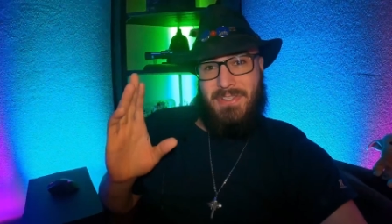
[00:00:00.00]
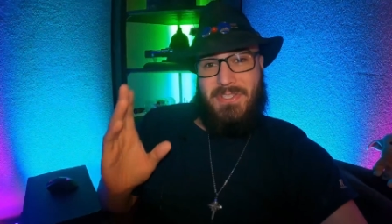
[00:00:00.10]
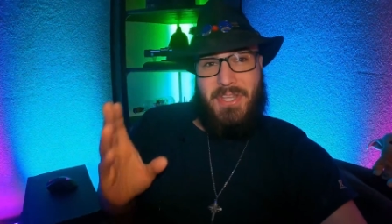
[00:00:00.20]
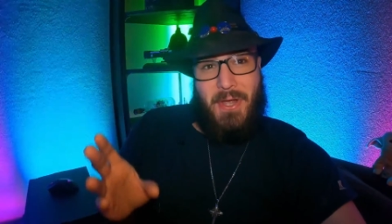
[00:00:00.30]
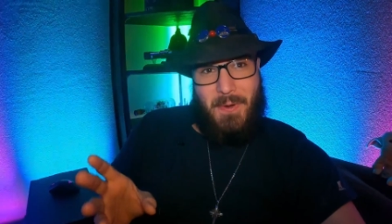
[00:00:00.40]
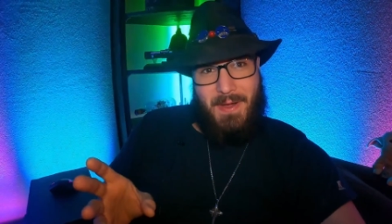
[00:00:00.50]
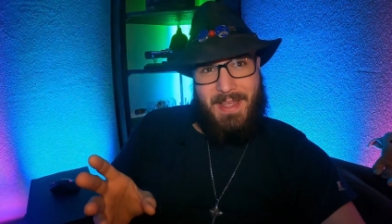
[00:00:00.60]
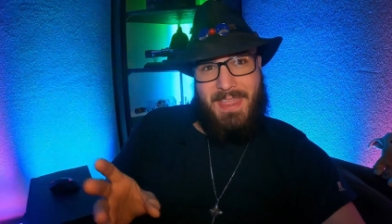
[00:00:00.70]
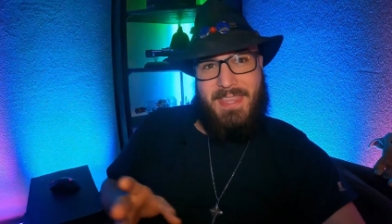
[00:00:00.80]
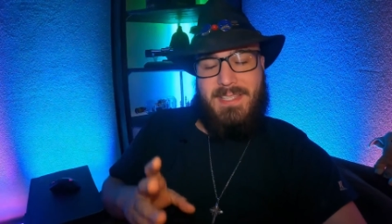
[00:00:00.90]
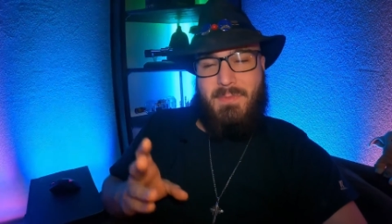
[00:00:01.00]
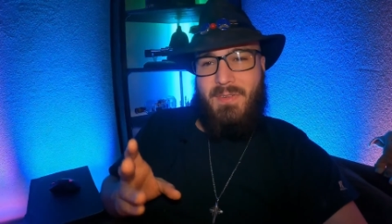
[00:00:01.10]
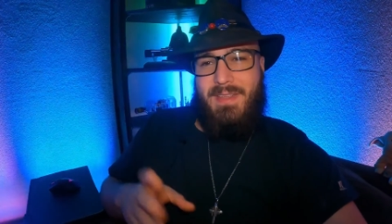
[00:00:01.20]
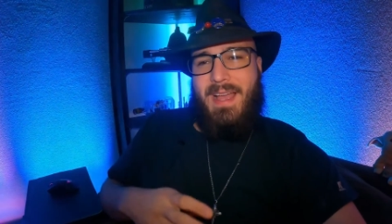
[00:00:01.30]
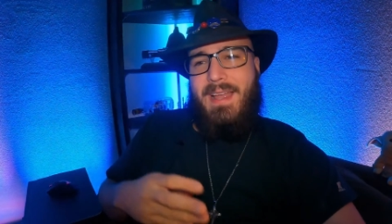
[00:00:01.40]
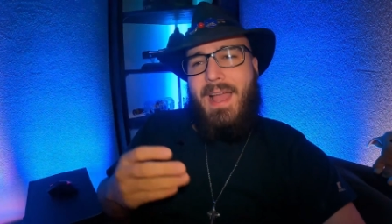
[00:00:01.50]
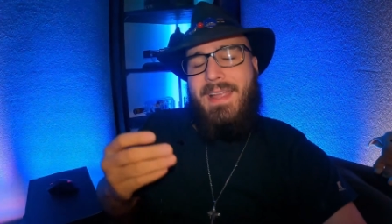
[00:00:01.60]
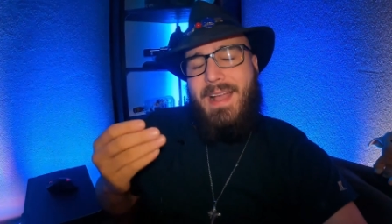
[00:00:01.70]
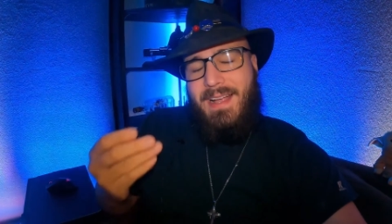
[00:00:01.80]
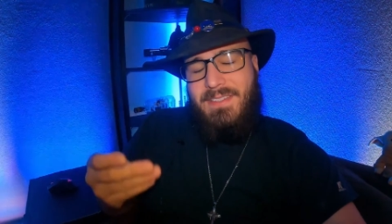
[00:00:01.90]
So this movie, I,
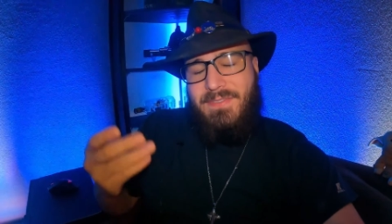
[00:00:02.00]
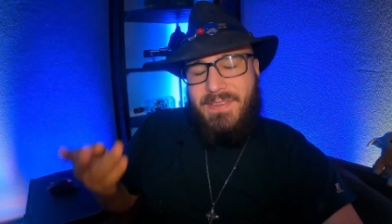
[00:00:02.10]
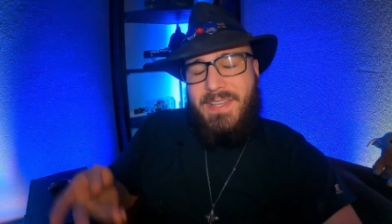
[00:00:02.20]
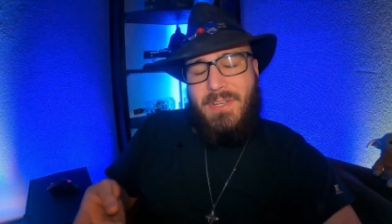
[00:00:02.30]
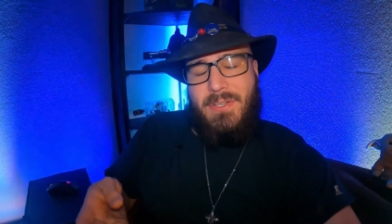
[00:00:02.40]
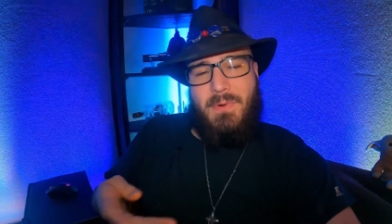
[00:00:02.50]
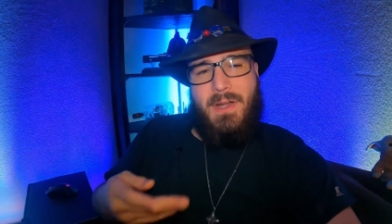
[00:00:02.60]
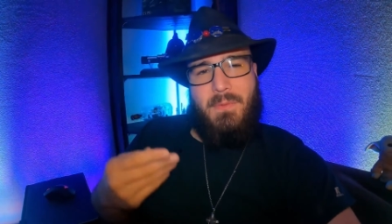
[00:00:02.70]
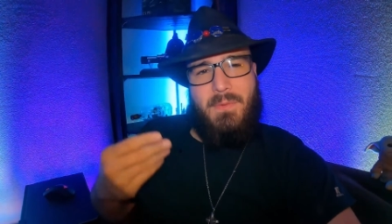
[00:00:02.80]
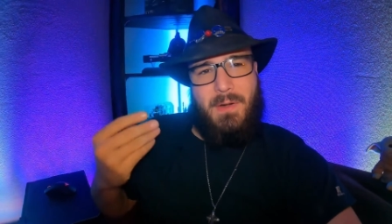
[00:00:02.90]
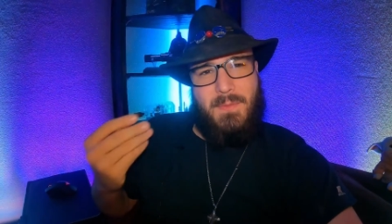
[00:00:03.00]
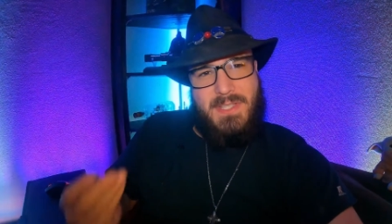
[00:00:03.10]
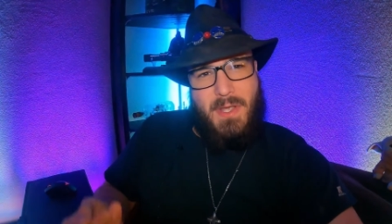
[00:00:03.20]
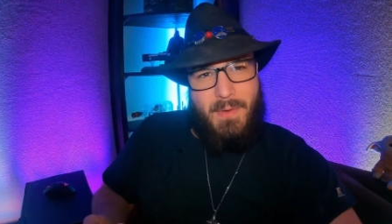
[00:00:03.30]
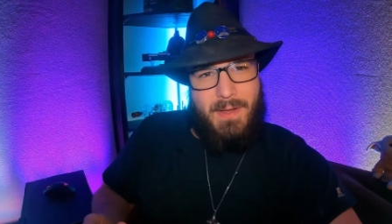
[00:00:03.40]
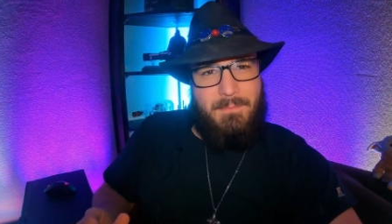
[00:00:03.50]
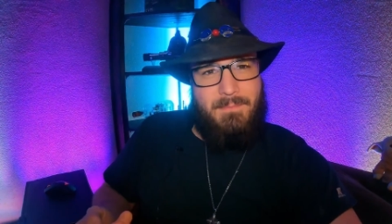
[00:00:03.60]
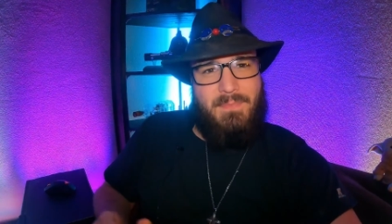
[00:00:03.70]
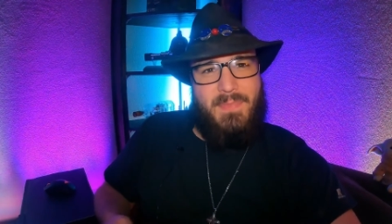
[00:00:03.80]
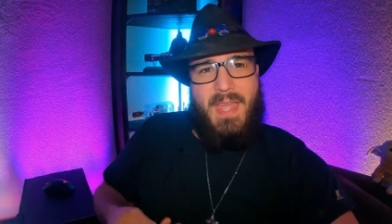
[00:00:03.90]
I kind of figured what it, where it was
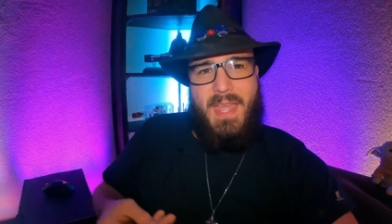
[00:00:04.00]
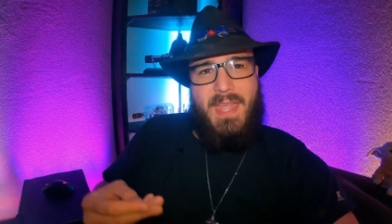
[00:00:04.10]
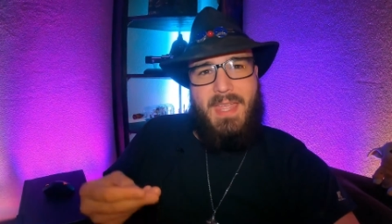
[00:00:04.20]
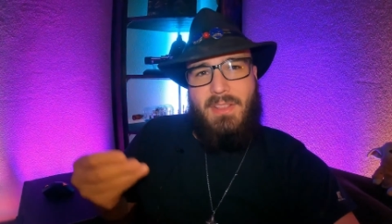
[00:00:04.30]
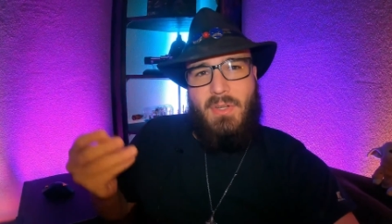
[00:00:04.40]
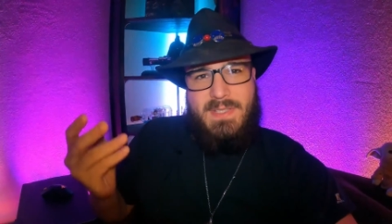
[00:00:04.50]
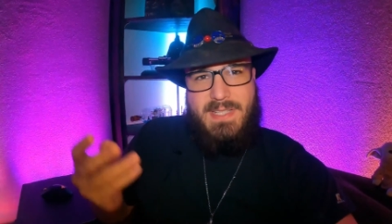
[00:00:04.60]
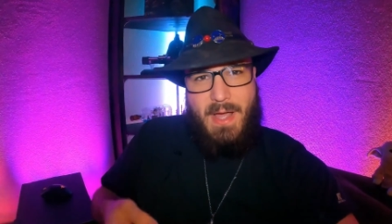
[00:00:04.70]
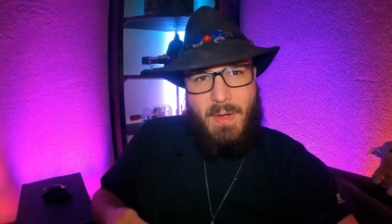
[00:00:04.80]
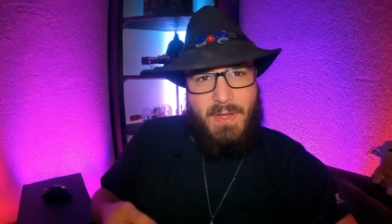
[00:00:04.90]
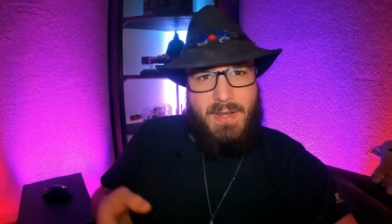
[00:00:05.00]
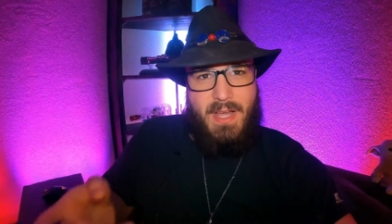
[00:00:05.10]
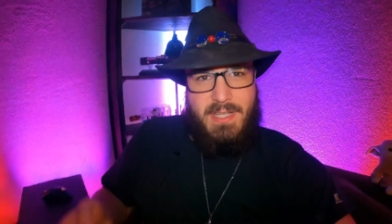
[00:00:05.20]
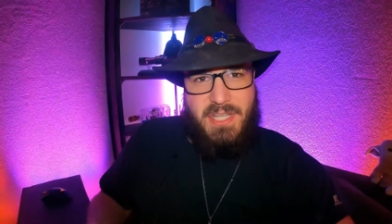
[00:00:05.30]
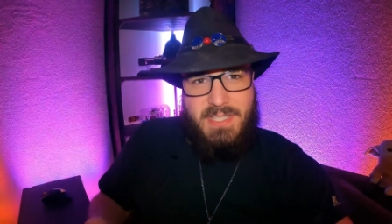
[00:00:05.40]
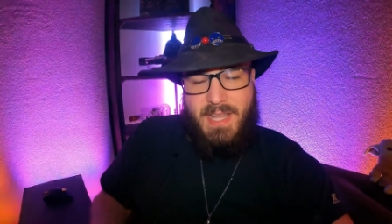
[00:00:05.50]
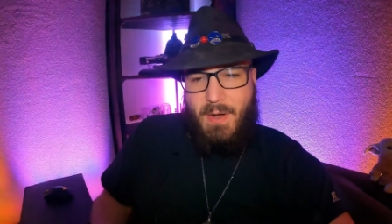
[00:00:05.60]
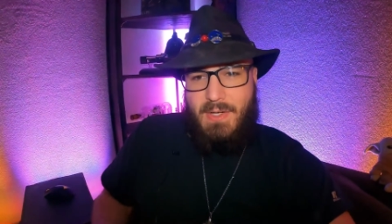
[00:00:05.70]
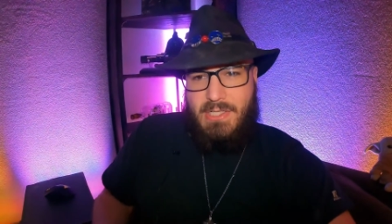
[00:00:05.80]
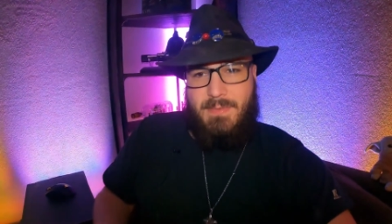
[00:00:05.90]
going. They looked down on Ajay's
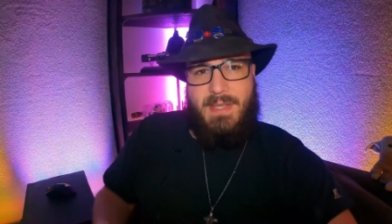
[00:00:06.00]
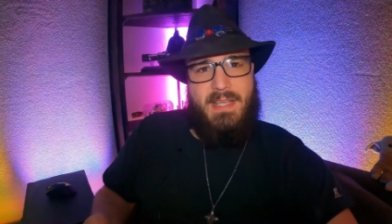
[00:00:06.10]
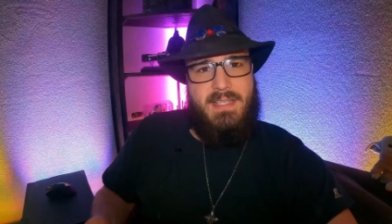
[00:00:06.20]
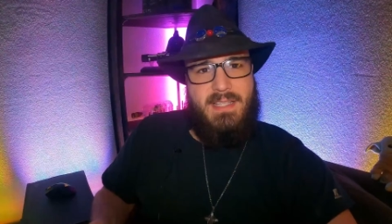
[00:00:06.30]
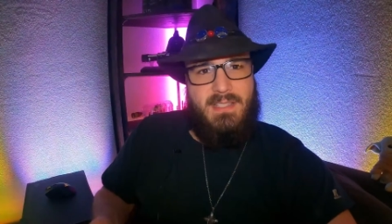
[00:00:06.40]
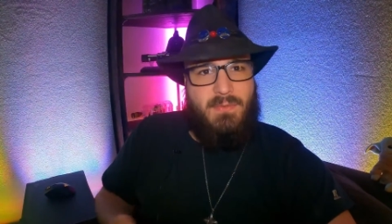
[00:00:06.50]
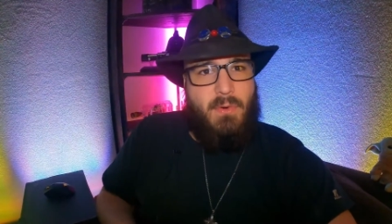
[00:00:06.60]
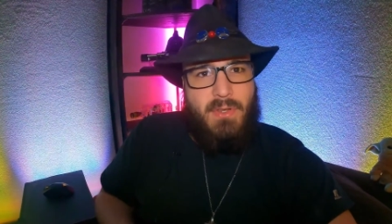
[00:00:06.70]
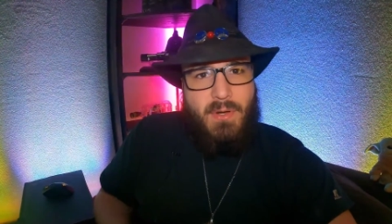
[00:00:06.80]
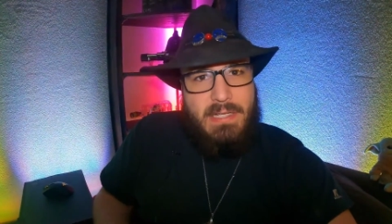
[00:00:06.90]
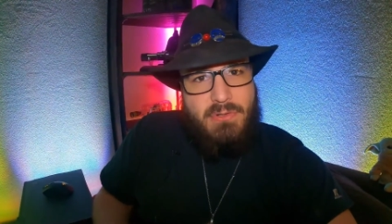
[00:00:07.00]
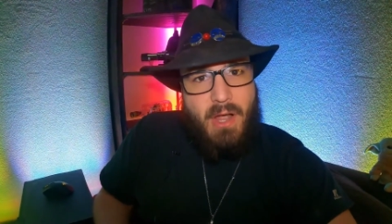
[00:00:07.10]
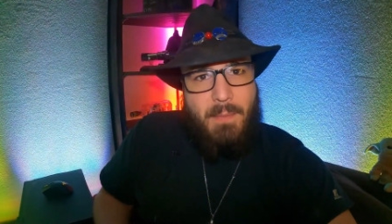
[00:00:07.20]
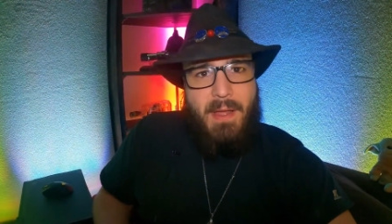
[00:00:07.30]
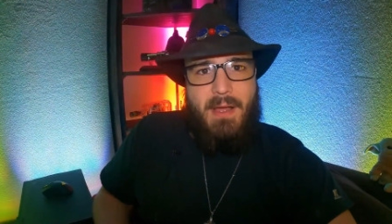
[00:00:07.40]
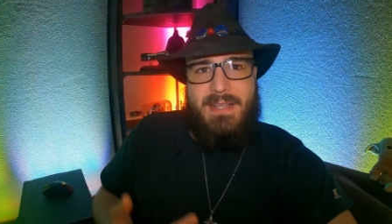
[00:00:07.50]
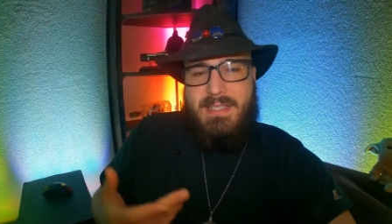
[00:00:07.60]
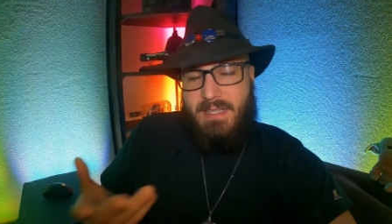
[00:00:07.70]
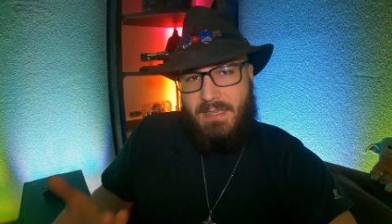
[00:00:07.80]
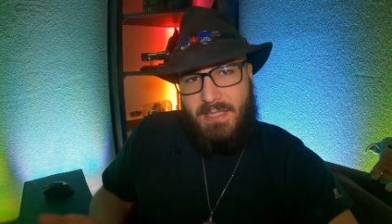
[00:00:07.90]
character because he's a fourth grade dropout.
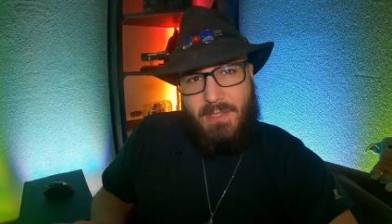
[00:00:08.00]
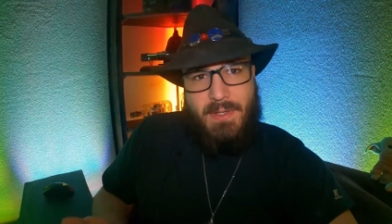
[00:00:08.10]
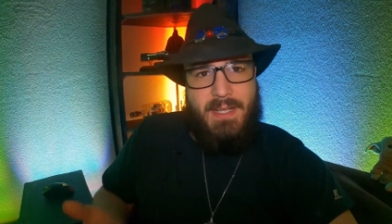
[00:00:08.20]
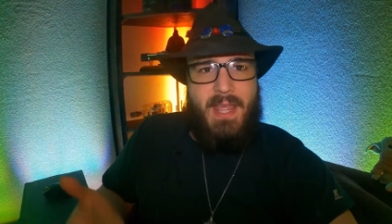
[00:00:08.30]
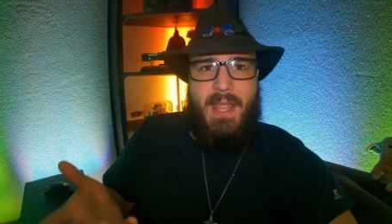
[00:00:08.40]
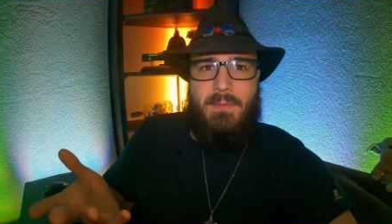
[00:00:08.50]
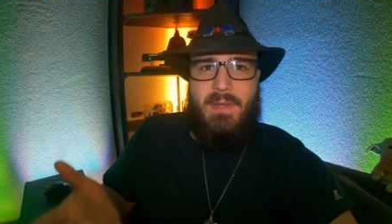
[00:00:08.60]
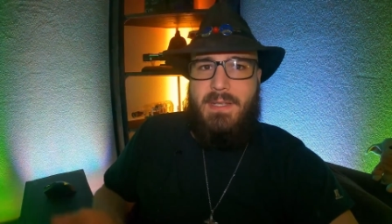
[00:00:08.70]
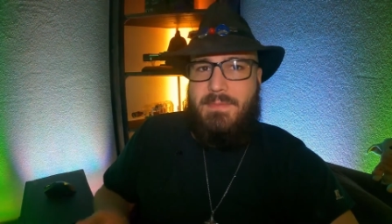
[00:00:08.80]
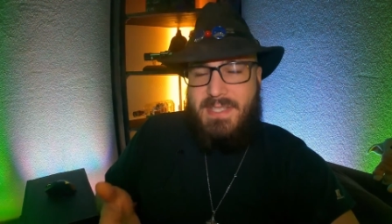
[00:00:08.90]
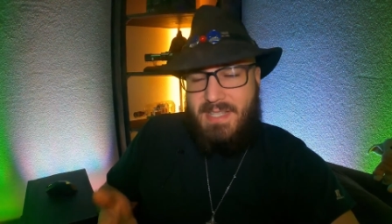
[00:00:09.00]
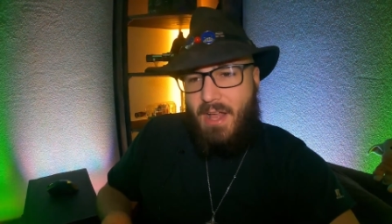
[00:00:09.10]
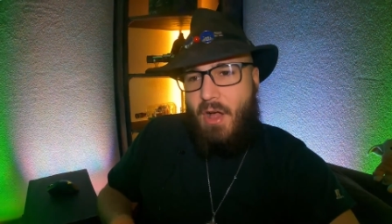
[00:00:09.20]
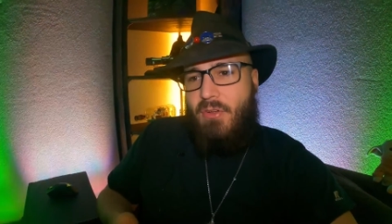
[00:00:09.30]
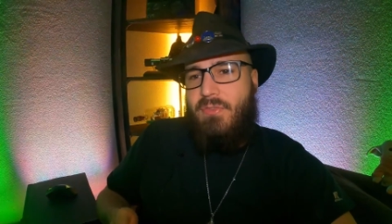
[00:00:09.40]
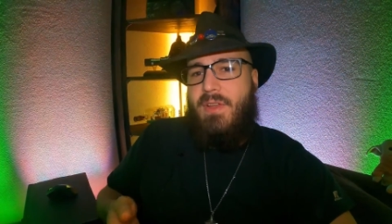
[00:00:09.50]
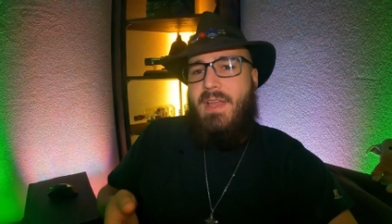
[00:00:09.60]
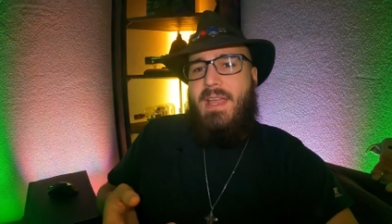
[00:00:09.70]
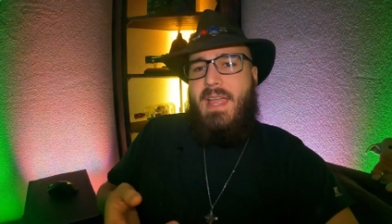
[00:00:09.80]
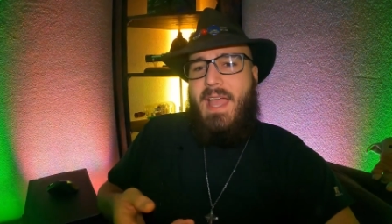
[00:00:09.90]
He's illiterate, can't read himself,
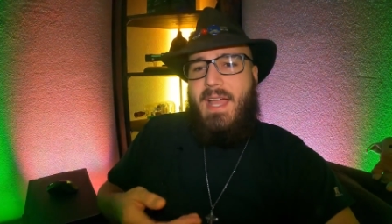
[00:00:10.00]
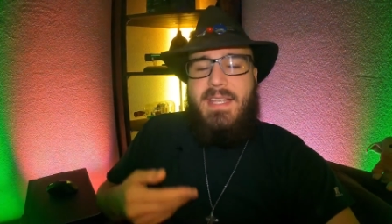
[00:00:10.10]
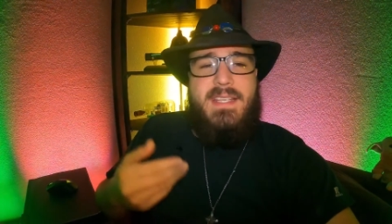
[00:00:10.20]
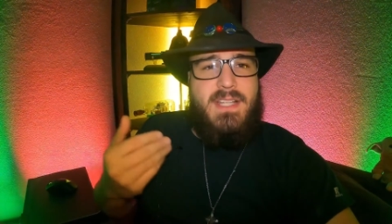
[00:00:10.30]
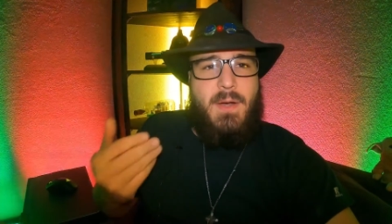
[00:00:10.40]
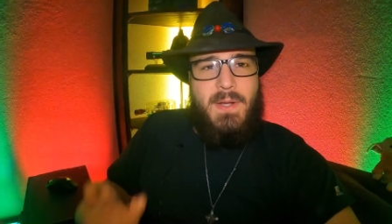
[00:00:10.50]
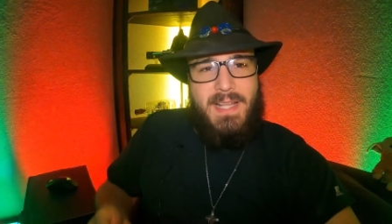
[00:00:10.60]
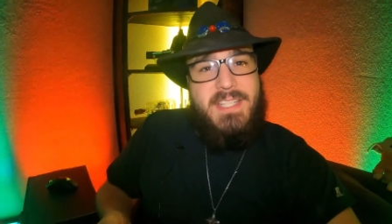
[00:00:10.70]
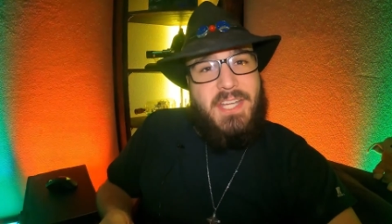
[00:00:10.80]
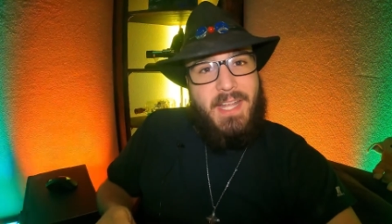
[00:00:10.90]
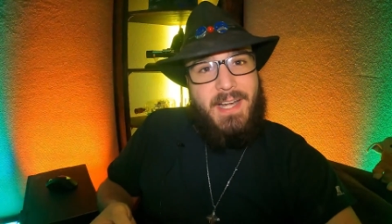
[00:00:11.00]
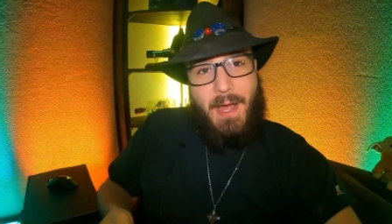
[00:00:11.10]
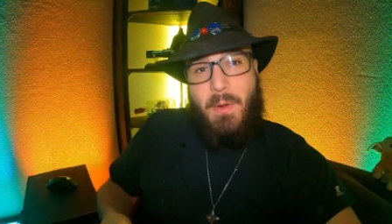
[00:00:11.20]
and he's not well educated.